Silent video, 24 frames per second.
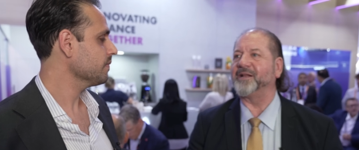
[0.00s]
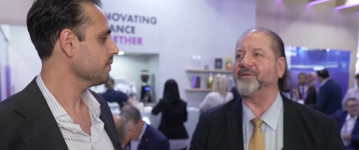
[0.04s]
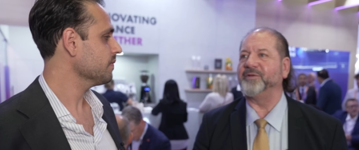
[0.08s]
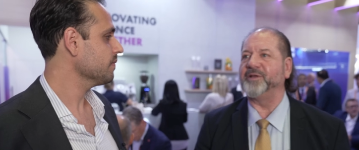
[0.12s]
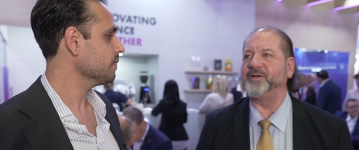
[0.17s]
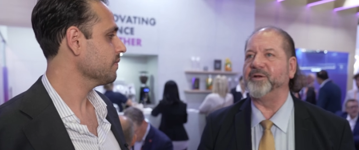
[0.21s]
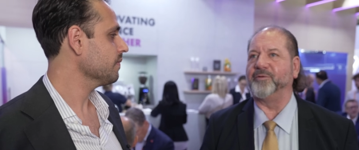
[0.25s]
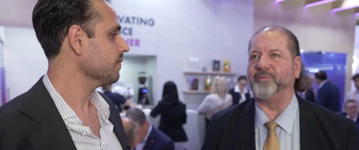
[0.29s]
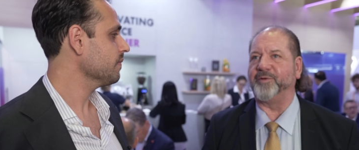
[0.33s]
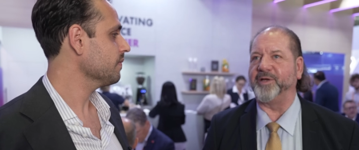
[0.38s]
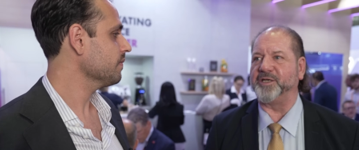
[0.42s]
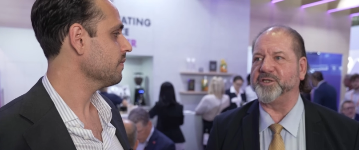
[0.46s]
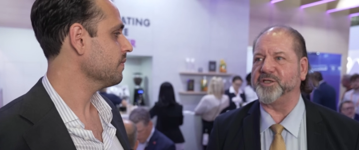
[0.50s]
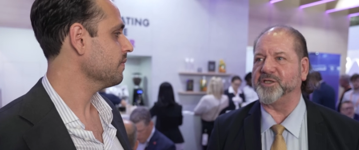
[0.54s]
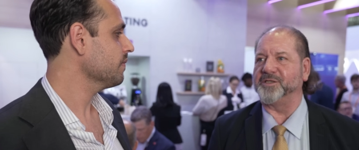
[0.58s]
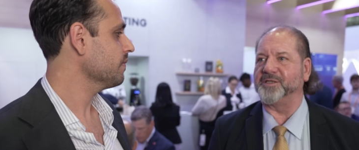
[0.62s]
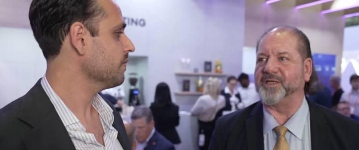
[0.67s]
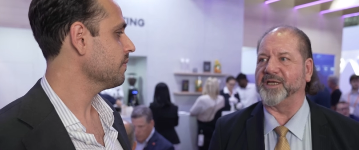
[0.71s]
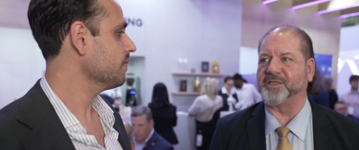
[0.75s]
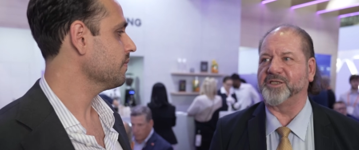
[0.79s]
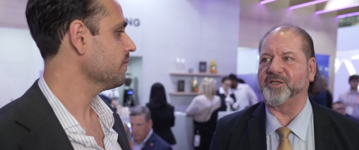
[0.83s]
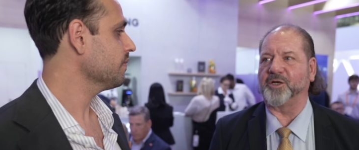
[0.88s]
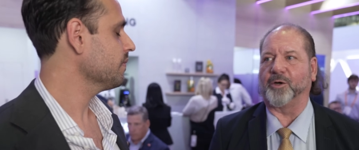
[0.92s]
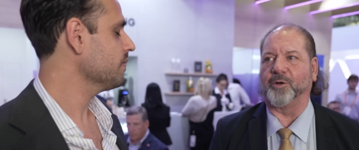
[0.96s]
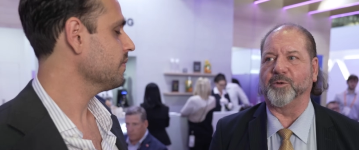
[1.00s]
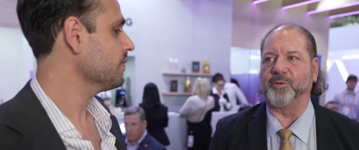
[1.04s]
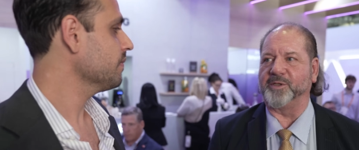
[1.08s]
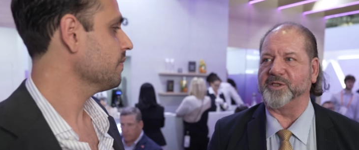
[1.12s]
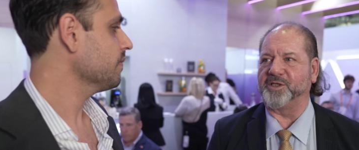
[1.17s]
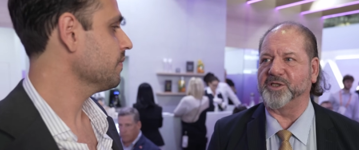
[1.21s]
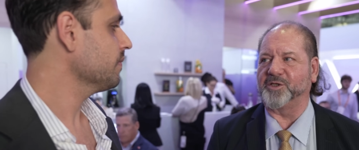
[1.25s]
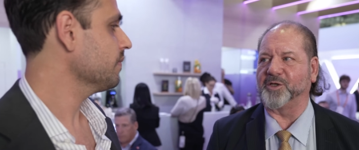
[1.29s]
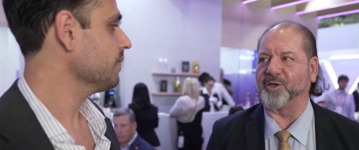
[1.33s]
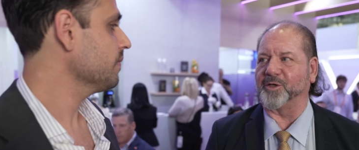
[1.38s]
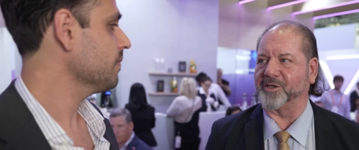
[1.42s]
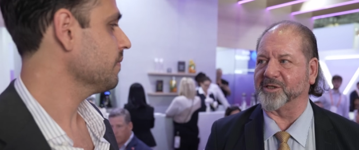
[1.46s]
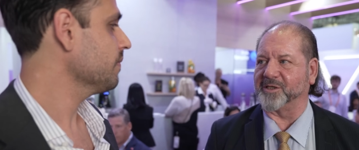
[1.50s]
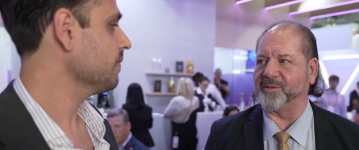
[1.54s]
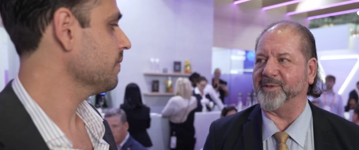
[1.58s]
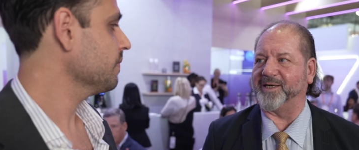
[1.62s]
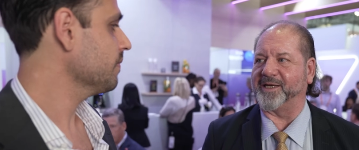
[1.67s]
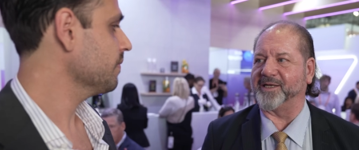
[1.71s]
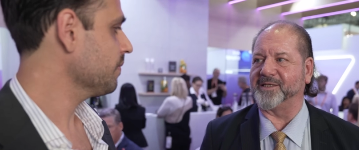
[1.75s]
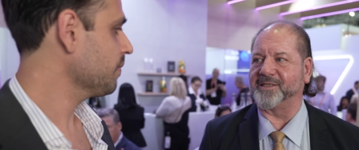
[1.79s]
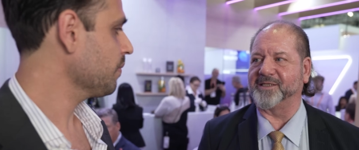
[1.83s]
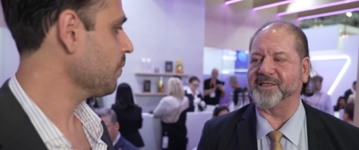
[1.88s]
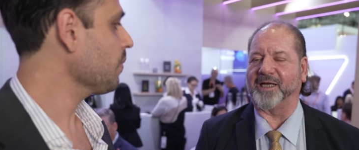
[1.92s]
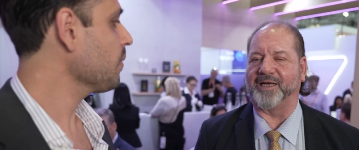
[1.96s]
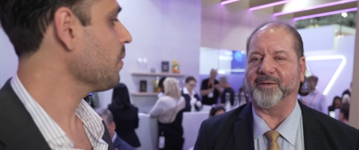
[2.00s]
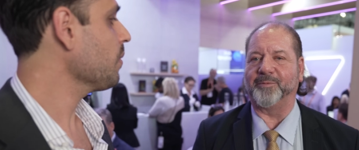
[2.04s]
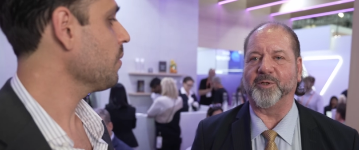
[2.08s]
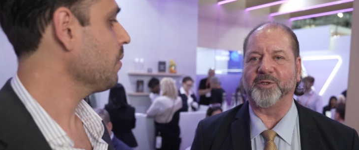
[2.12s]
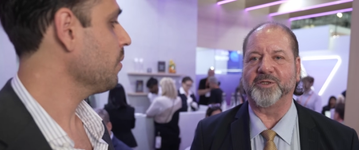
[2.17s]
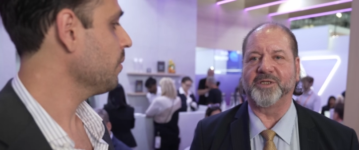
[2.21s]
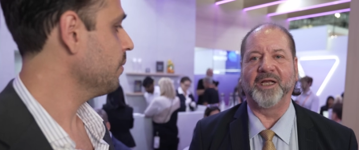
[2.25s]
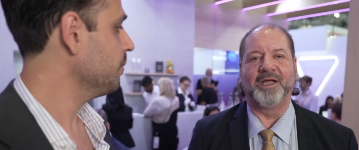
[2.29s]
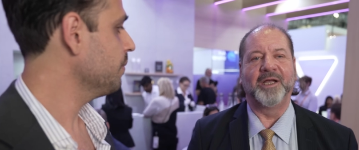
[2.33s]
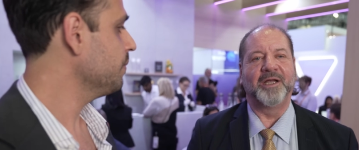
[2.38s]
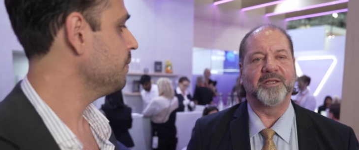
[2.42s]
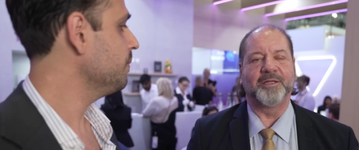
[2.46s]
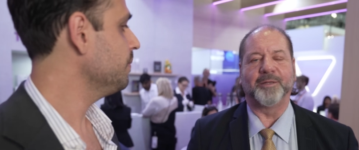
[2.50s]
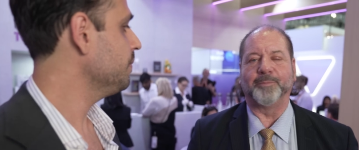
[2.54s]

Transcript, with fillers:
Speaker 1: of innovation that's always talked about at Sibos.